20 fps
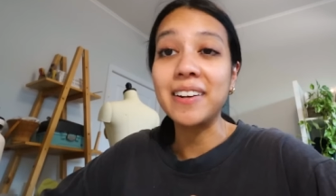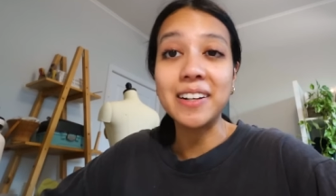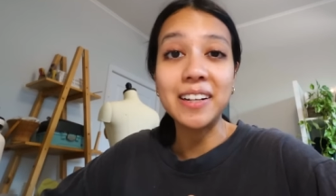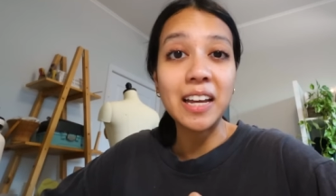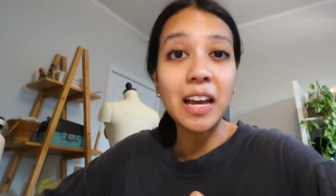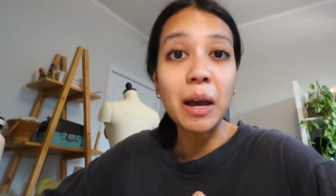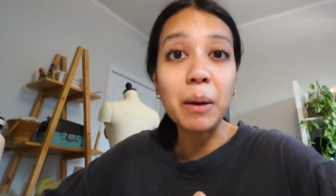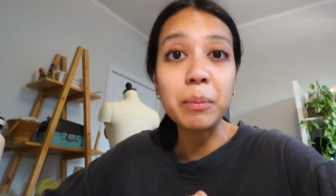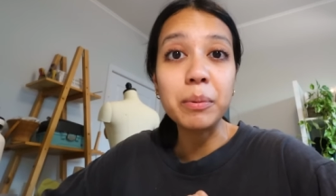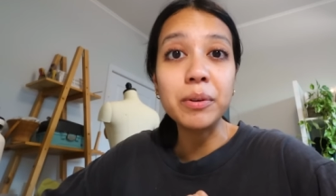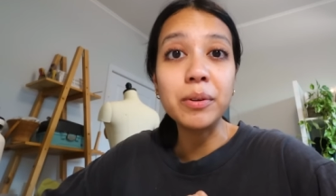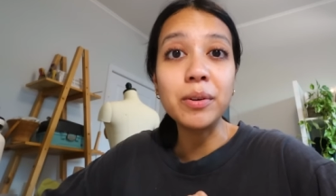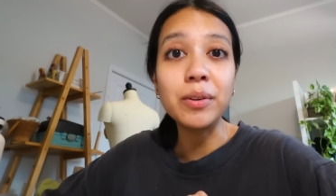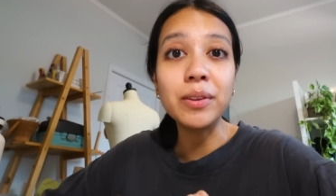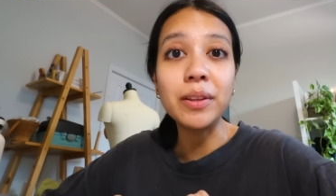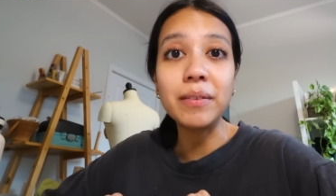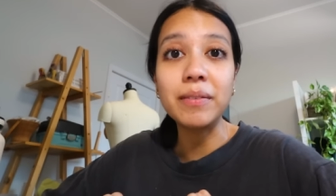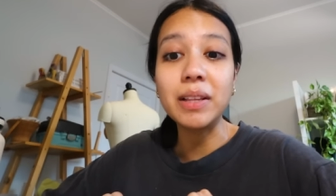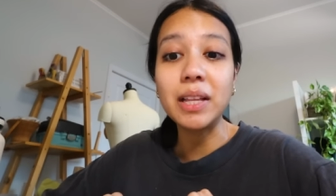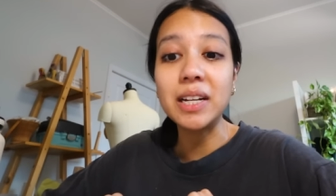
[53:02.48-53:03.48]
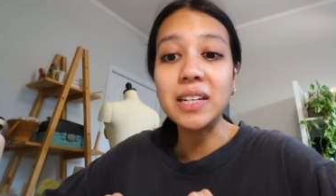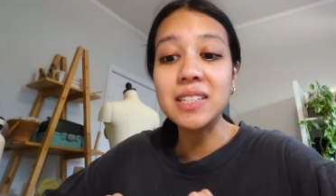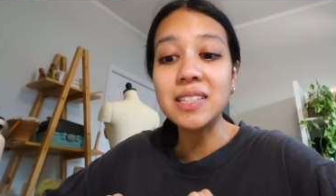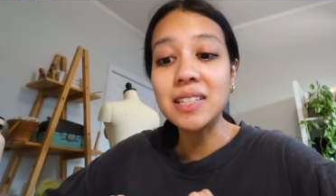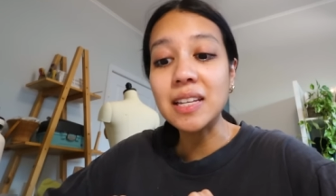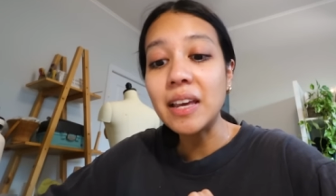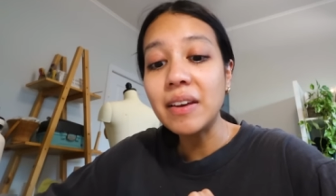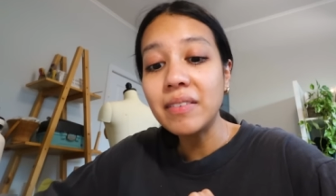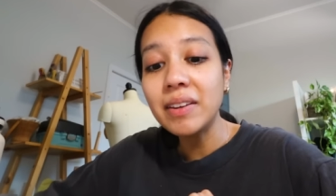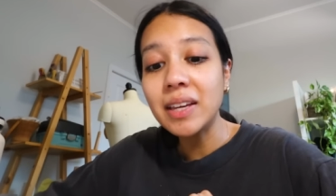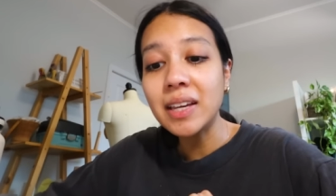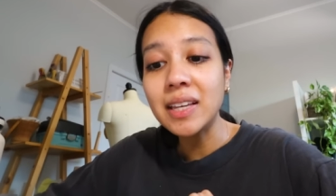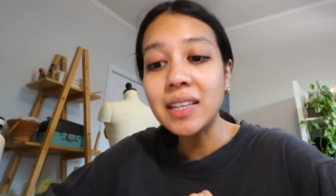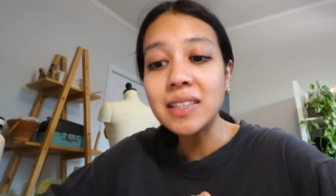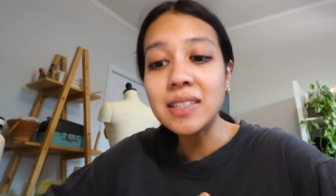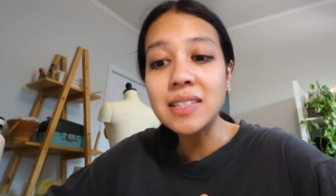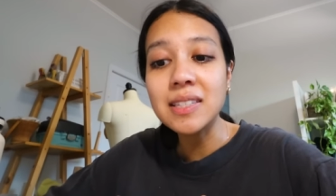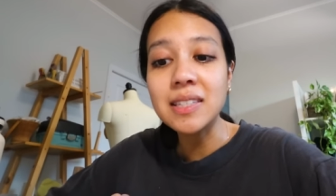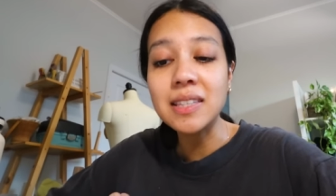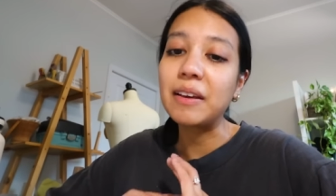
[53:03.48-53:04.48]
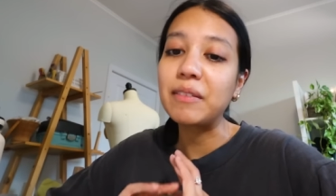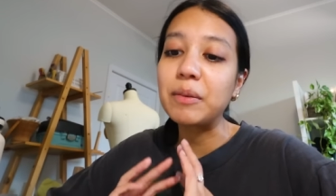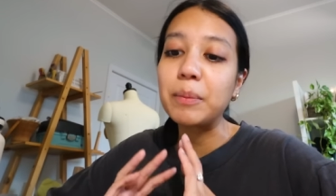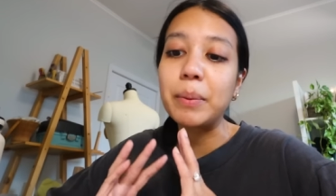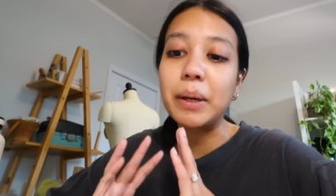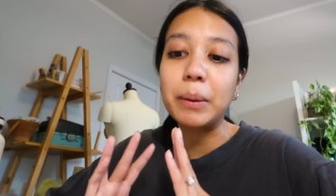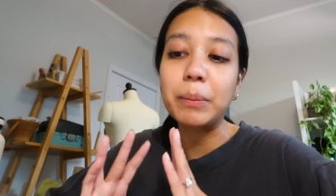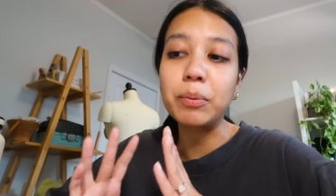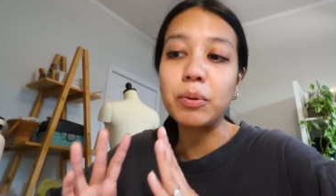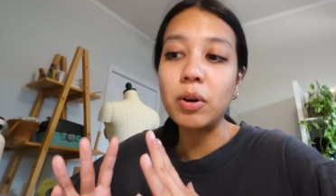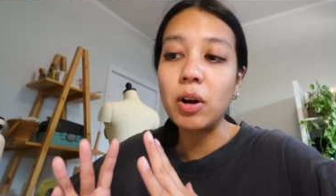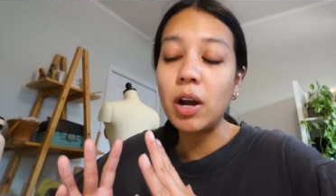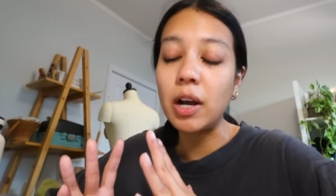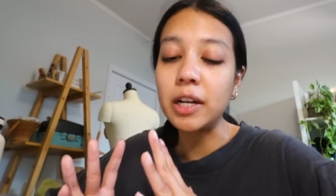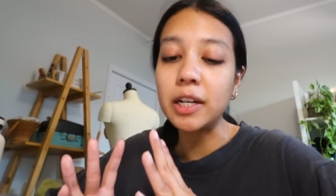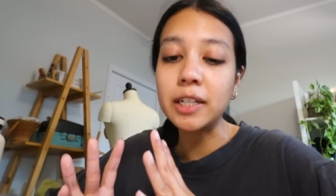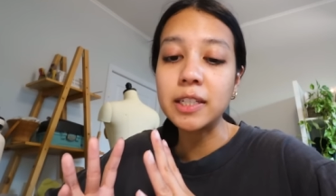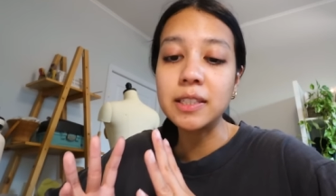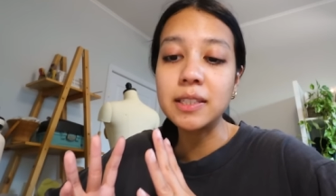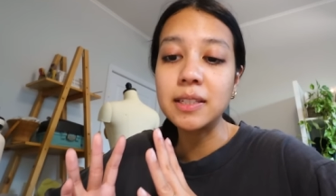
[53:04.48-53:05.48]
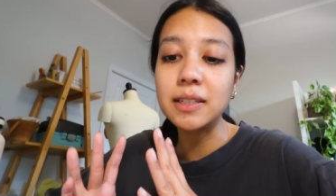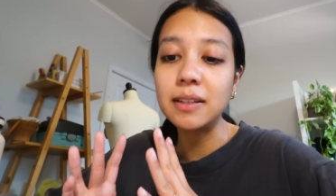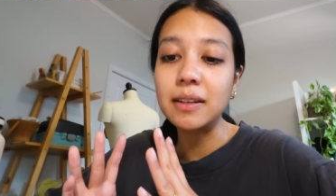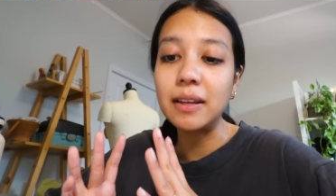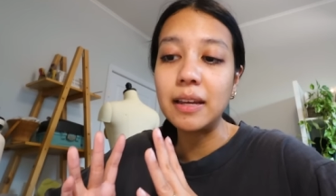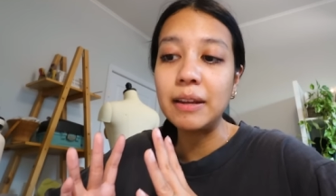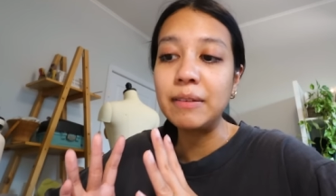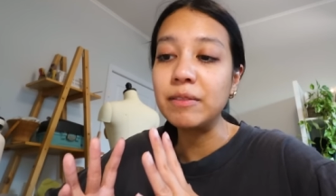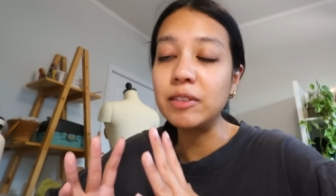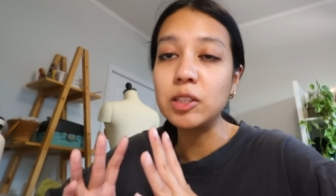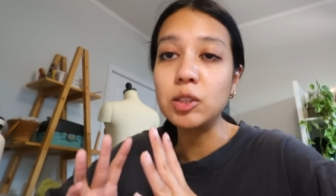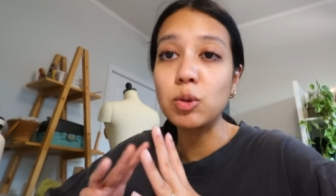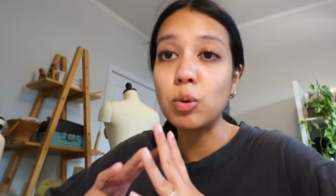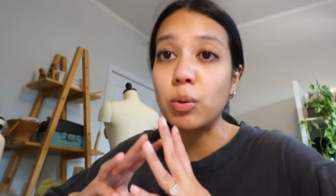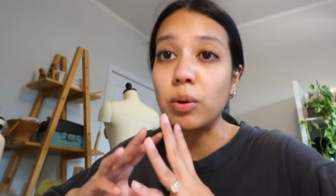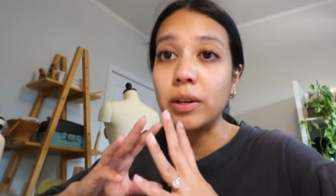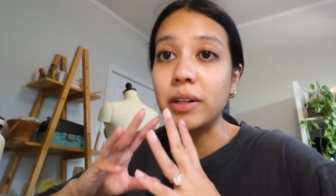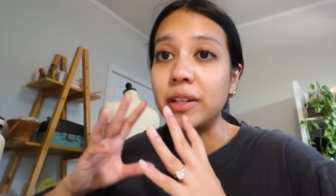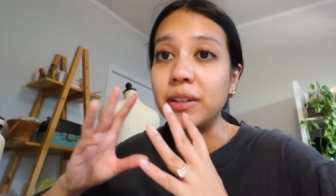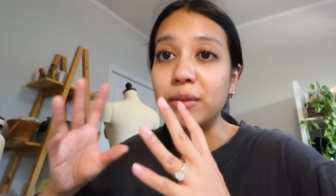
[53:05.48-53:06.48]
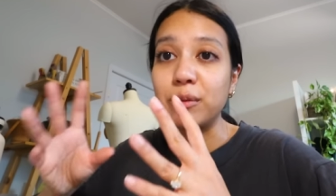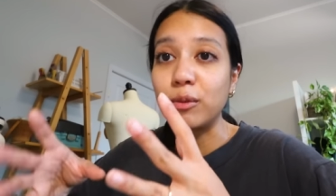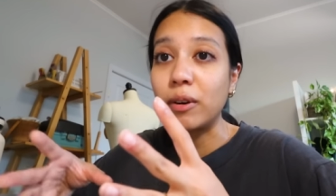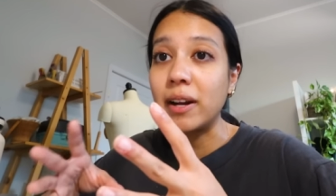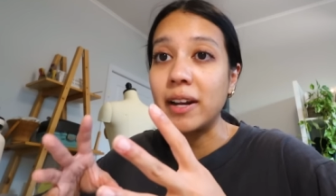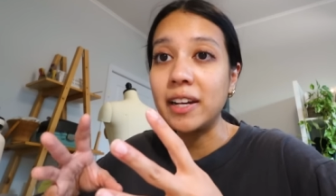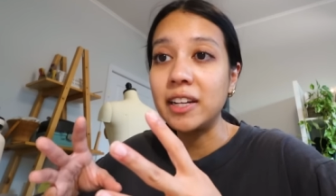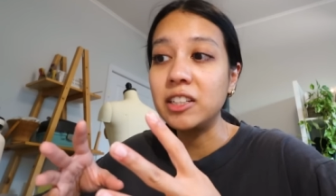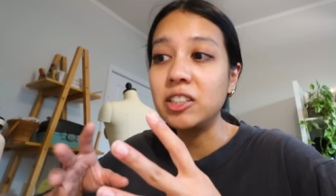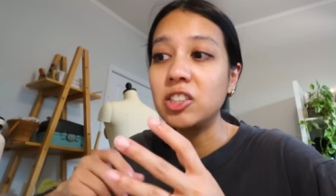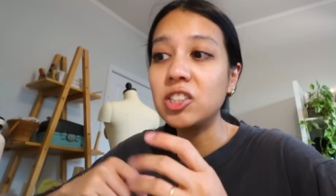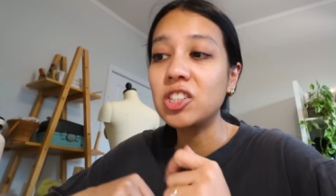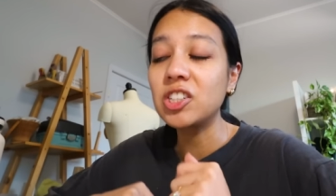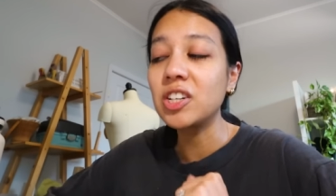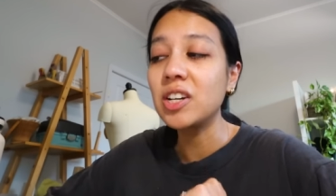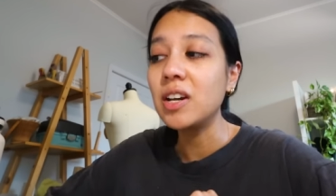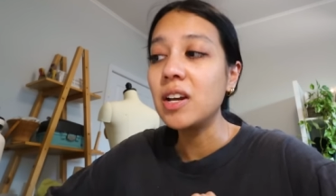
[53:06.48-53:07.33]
lot of capital they have a lot of savings they have a big product inventory range,